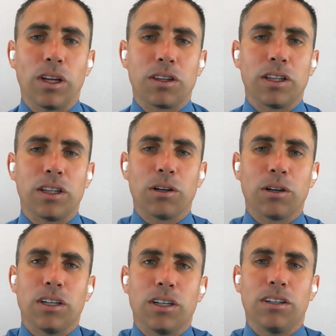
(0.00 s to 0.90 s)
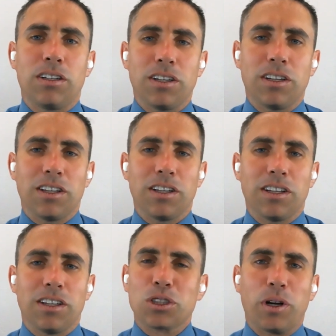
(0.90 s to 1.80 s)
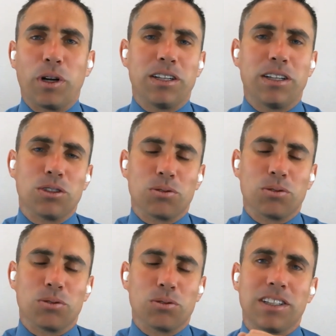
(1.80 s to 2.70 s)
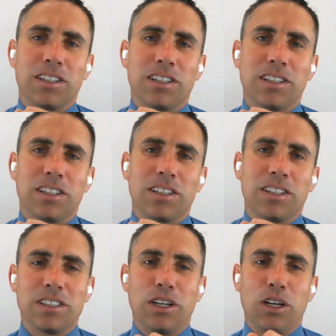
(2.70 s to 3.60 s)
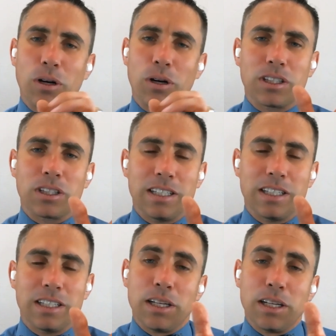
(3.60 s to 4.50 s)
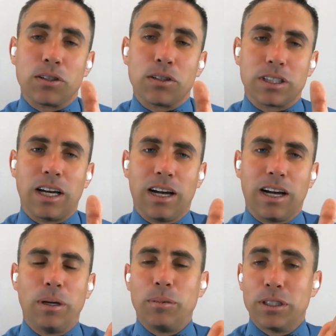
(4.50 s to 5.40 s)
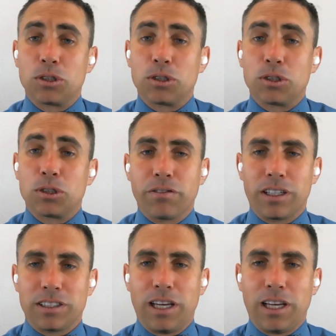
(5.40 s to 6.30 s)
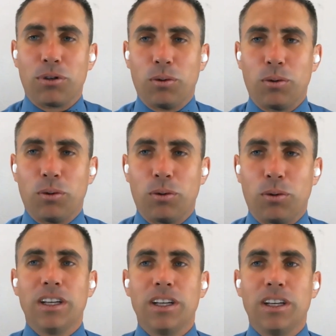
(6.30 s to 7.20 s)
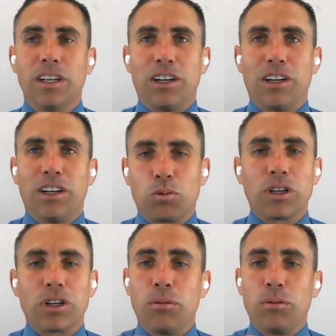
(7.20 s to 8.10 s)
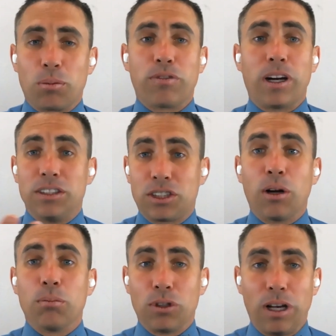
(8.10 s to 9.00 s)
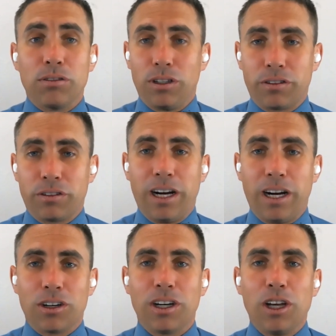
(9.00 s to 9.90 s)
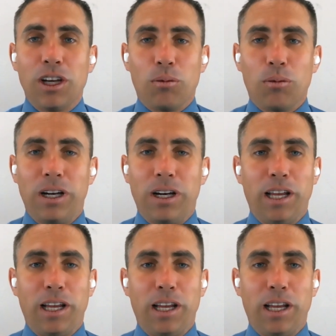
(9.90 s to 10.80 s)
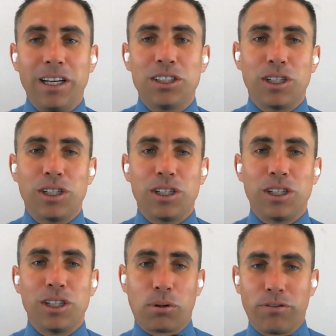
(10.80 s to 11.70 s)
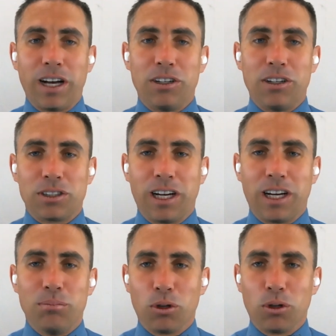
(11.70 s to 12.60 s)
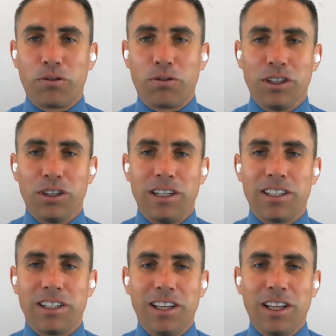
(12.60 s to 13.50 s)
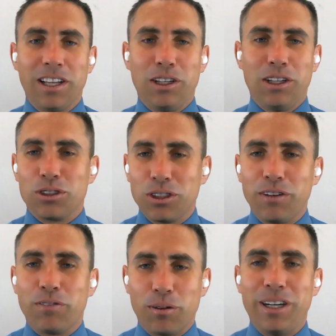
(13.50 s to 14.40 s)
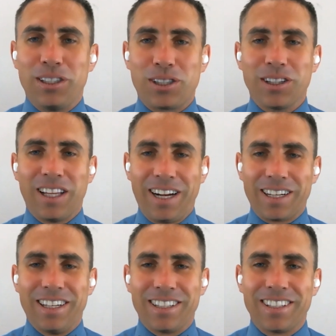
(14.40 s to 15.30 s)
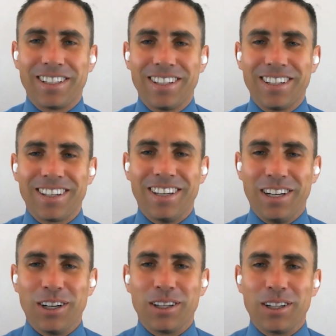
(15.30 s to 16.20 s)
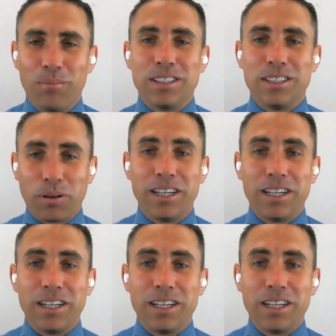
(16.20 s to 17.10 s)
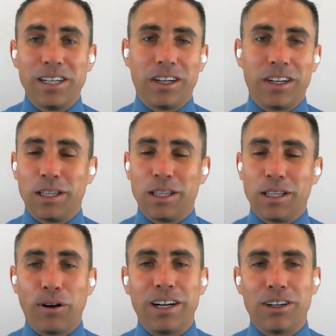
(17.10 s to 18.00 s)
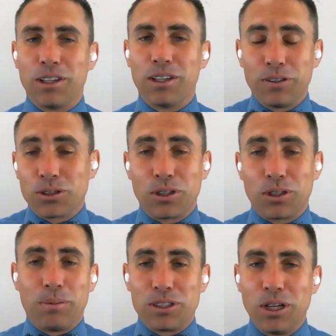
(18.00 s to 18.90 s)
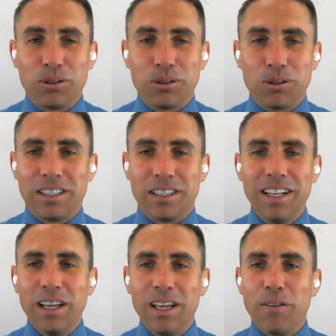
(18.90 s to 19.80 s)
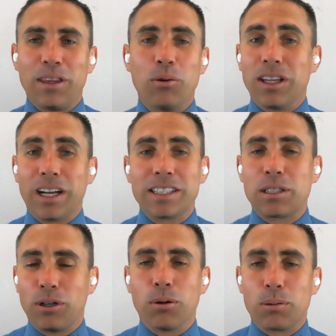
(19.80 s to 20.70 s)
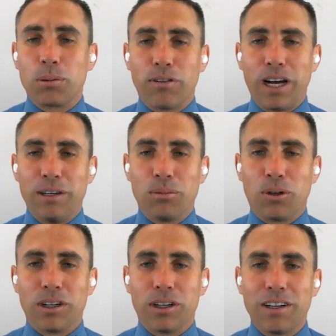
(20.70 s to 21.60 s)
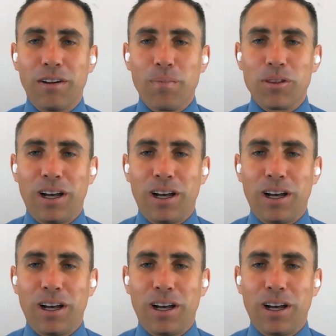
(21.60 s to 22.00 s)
Well, I think that was a great answer as well. So, outside, it's difficult to have maybe a specific example where, because we're going to be able to provide some level of care, but if the patient and the provider side both feel that there's information lacking, that means the patient is wanting it. The provider, the physical therapist knows that they would like to be able to provide more,